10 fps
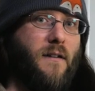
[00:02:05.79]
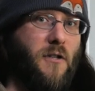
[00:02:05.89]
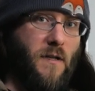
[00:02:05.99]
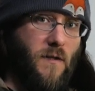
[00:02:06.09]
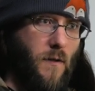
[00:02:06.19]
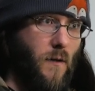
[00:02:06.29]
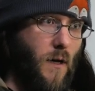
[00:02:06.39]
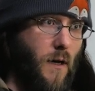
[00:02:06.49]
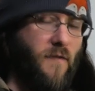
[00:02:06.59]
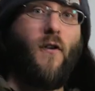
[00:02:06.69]
just
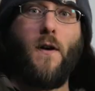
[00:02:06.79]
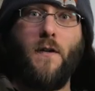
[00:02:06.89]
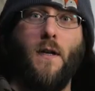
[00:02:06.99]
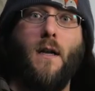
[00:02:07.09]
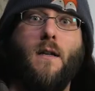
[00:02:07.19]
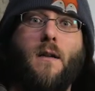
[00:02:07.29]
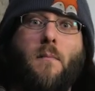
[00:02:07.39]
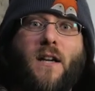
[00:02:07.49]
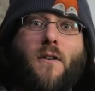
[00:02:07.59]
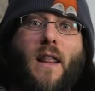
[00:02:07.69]
uh, first to
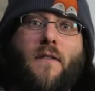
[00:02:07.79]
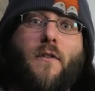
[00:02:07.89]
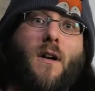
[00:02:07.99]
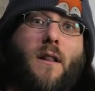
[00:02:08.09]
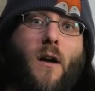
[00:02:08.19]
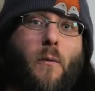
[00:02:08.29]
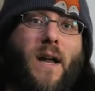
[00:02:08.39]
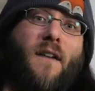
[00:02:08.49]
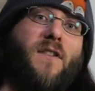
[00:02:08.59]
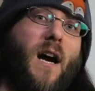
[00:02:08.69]
make sure that they're clear. We
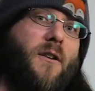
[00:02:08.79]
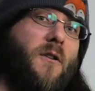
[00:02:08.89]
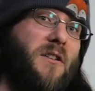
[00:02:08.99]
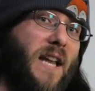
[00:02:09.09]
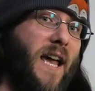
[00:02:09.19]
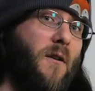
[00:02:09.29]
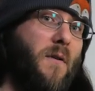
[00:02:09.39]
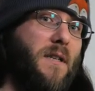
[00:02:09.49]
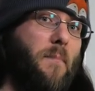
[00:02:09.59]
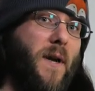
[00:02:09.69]
have to understand
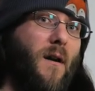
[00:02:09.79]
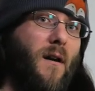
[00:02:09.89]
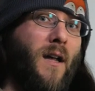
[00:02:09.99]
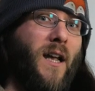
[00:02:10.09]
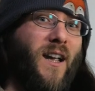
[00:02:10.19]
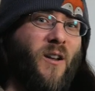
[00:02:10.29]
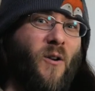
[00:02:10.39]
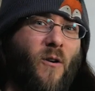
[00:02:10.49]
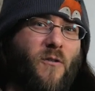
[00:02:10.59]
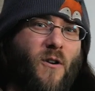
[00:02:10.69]
what's up here in
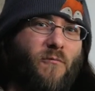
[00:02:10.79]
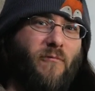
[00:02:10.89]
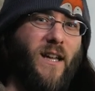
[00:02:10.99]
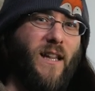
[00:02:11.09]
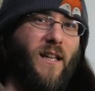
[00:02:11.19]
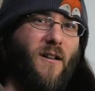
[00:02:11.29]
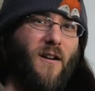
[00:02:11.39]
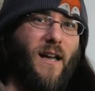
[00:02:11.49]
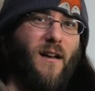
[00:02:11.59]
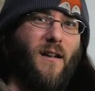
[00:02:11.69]
order to really
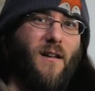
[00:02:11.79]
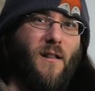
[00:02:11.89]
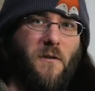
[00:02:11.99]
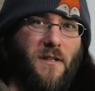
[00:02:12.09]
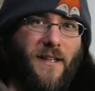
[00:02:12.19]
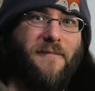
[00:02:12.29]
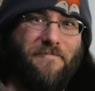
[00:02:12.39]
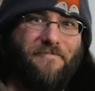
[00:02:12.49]
look at it closely.